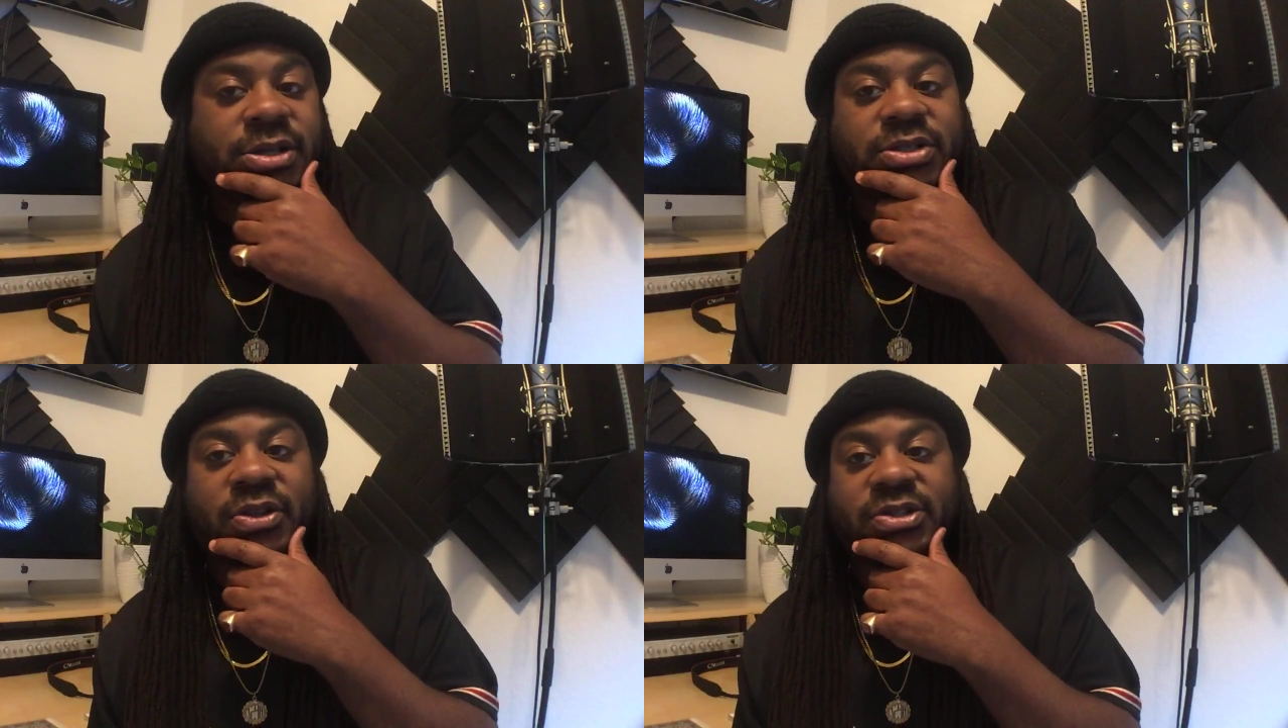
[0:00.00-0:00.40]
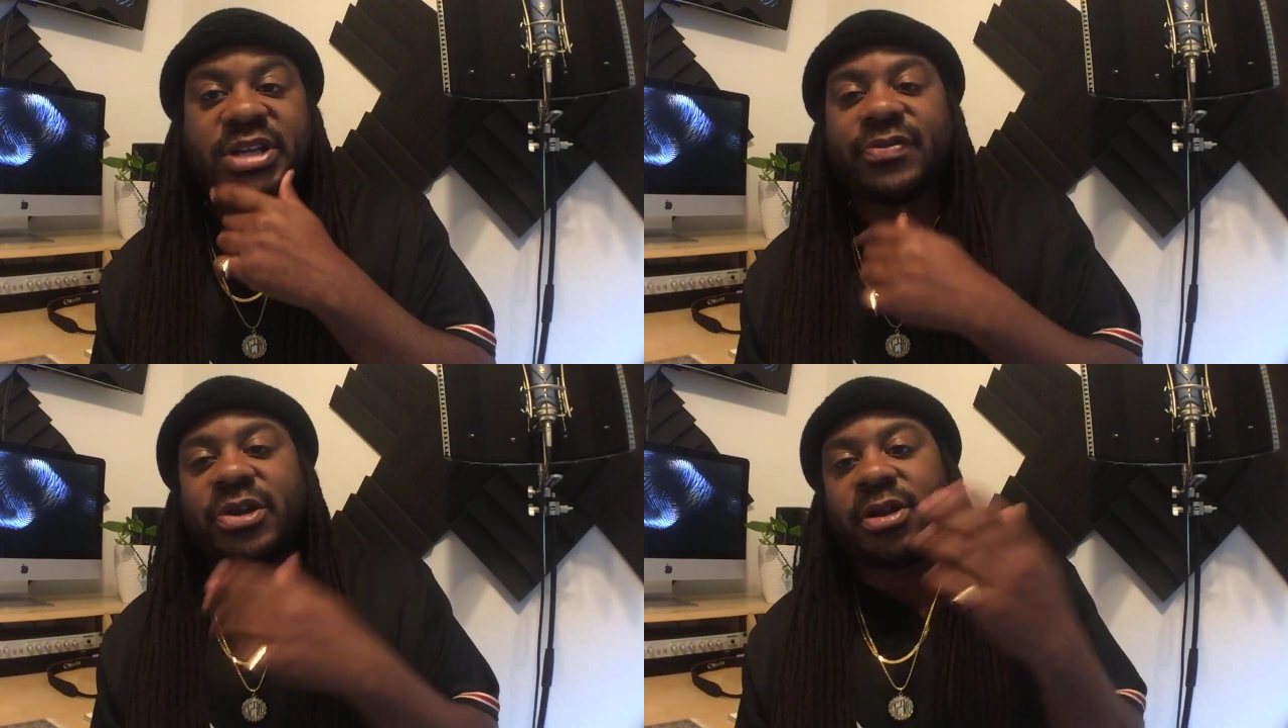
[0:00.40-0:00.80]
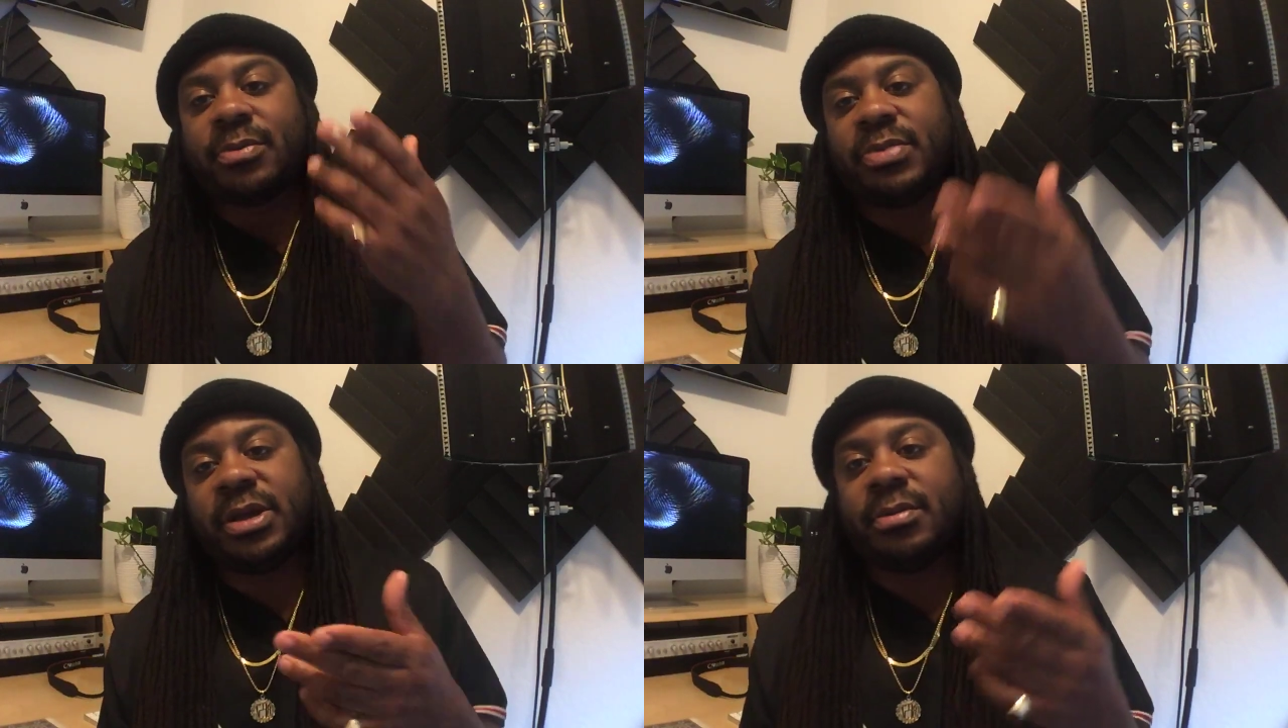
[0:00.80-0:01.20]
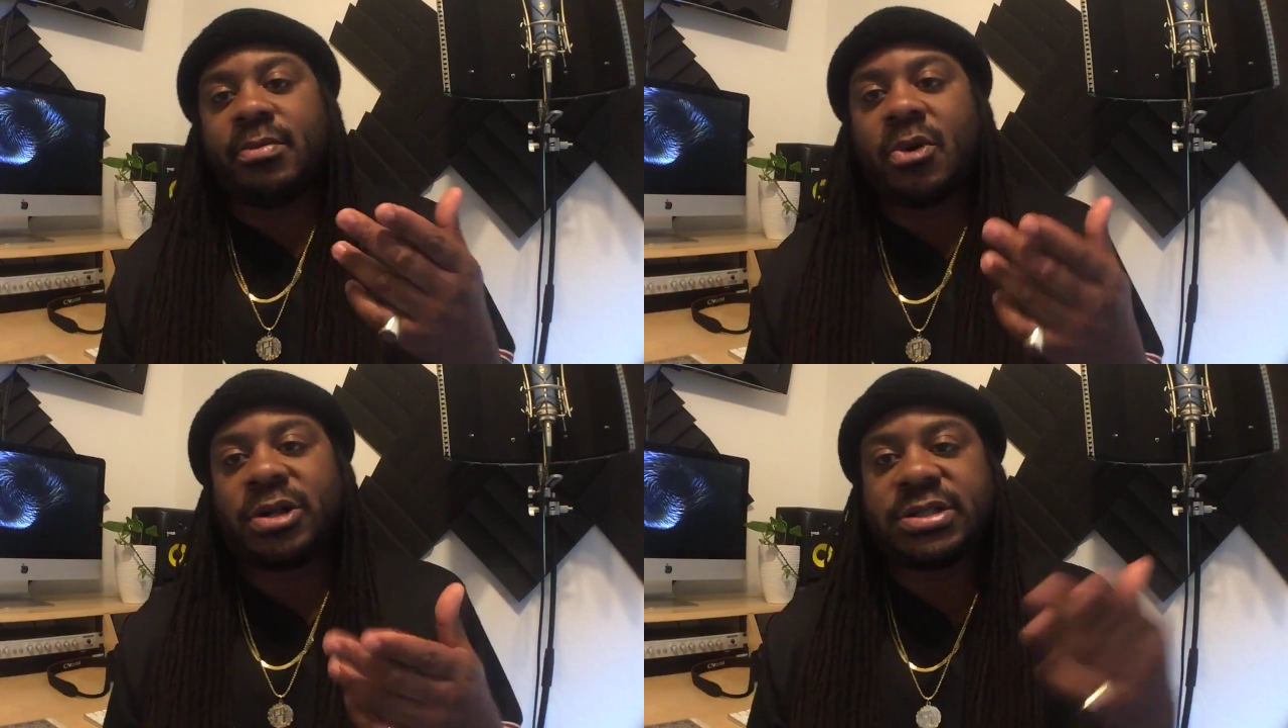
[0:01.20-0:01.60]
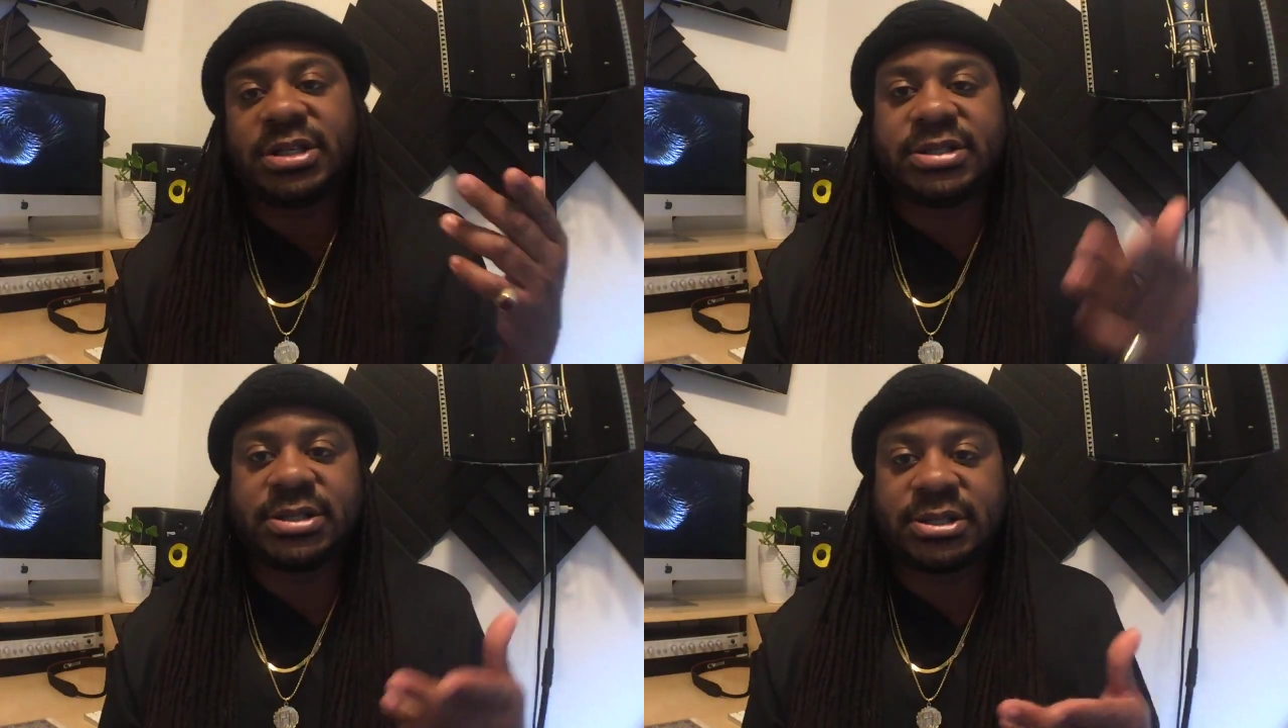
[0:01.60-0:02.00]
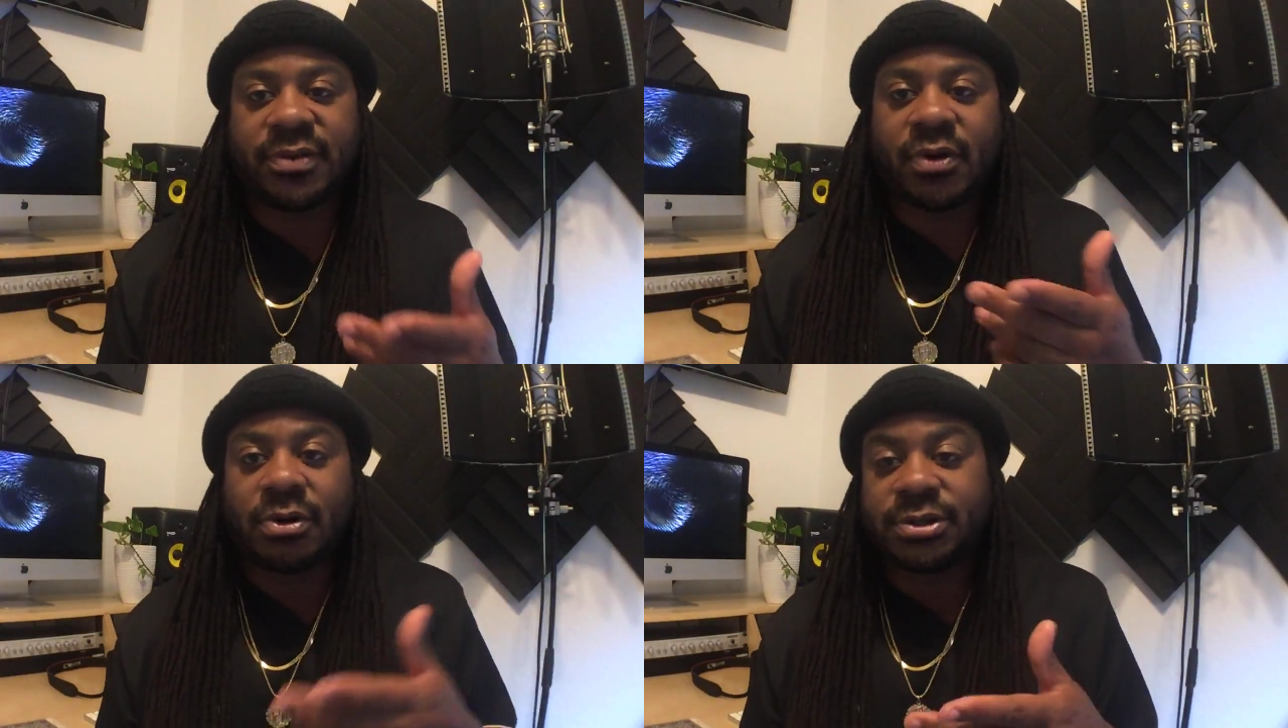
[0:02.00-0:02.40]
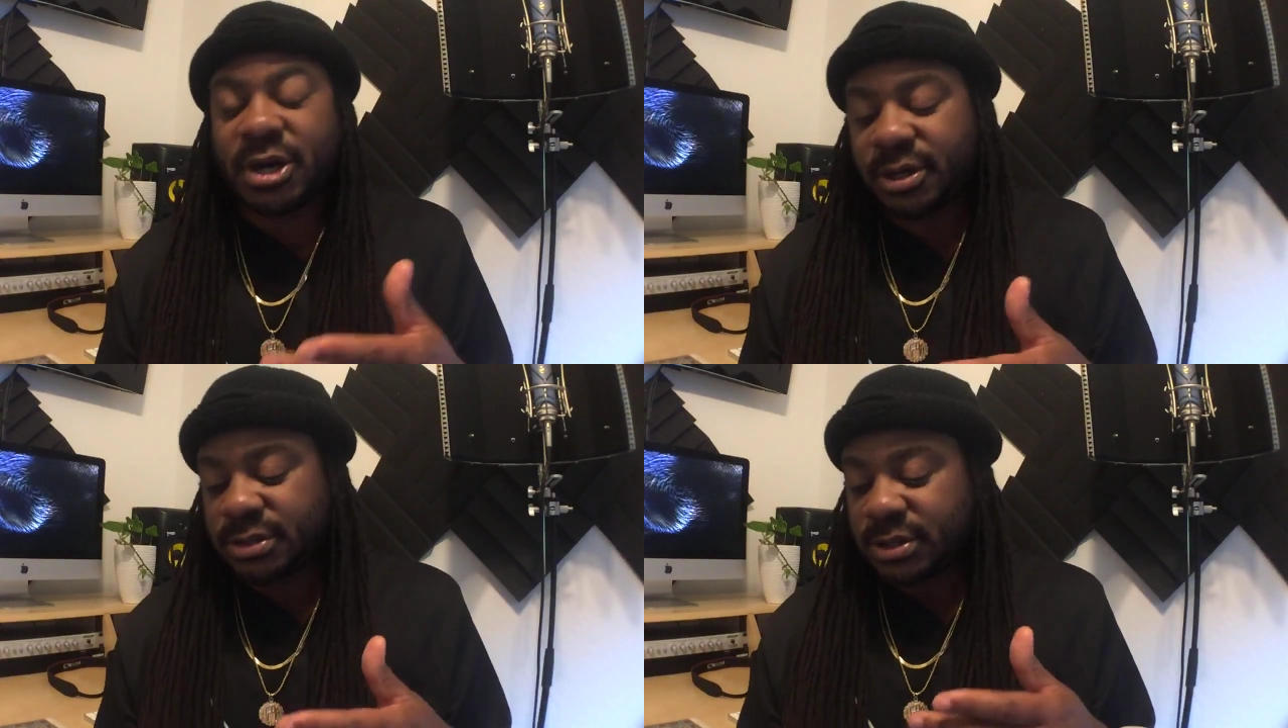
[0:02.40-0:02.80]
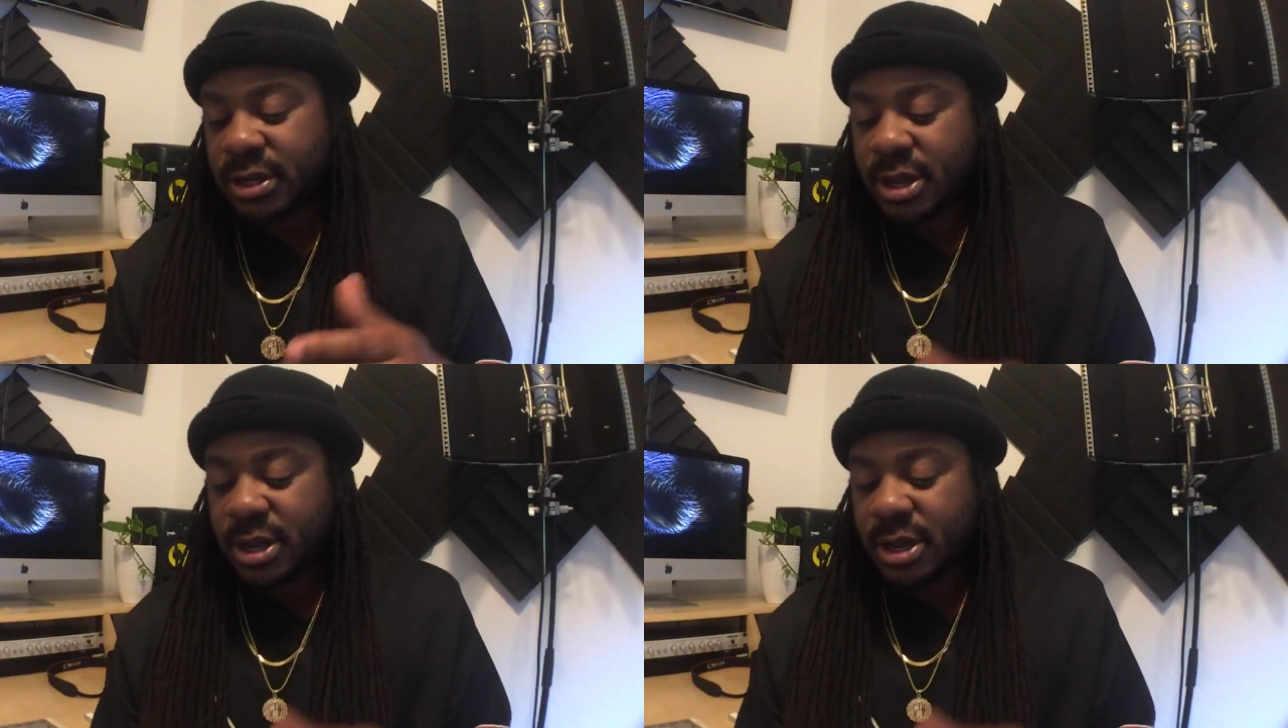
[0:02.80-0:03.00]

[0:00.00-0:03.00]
So there's definitely going to be more seasons of Ozarks,